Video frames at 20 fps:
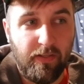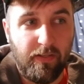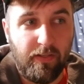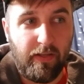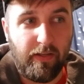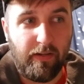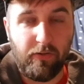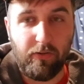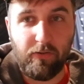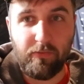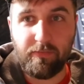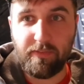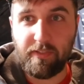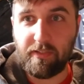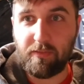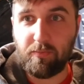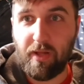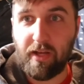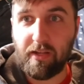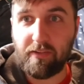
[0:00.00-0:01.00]
don't know,
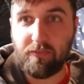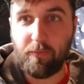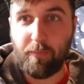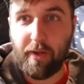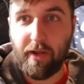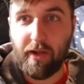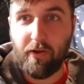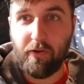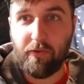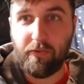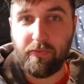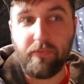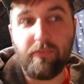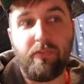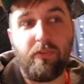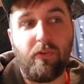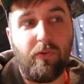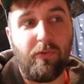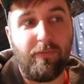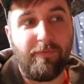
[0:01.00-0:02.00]
6 blocks from my house.
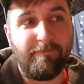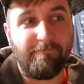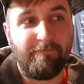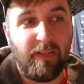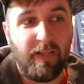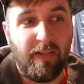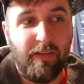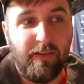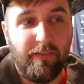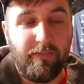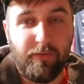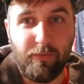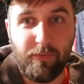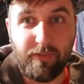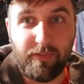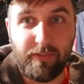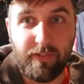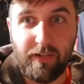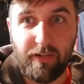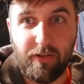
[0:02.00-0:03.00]
So if you were
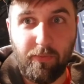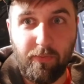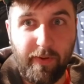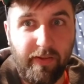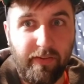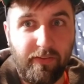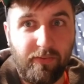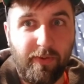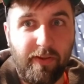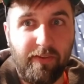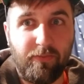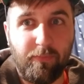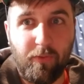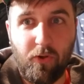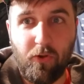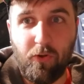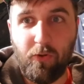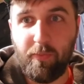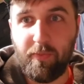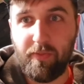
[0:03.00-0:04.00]
stuck a ways away from
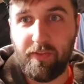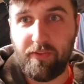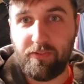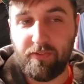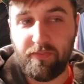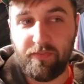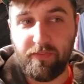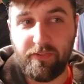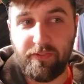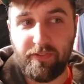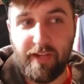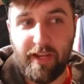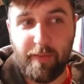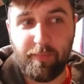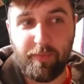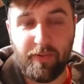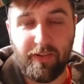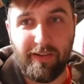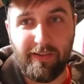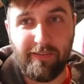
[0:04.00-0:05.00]
home and the shifter
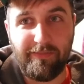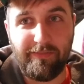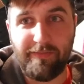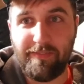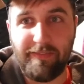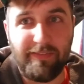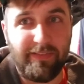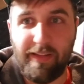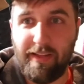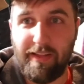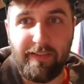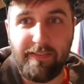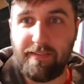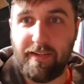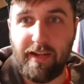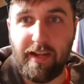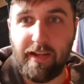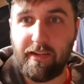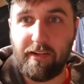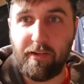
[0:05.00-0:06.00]
snapped off, that's
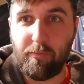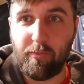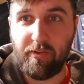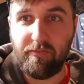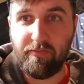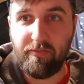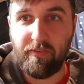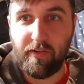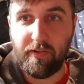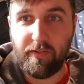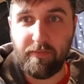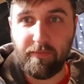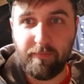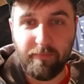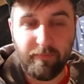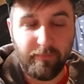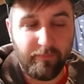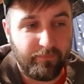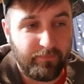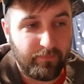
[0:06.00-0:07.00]
not going to be fun.
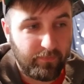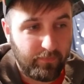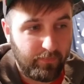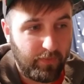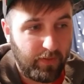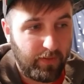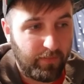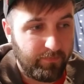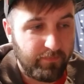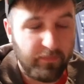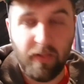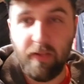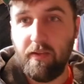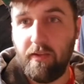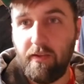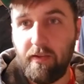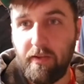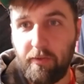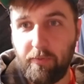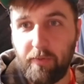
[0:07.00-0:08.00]
But
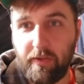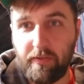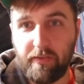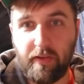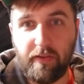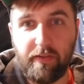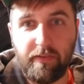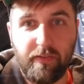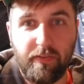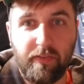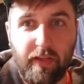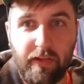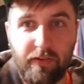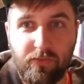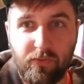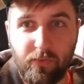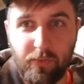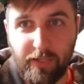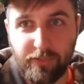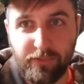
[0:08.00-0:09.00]
anyways, guys, thanks
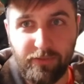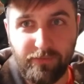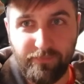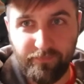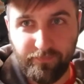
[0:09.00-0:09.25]
for watching.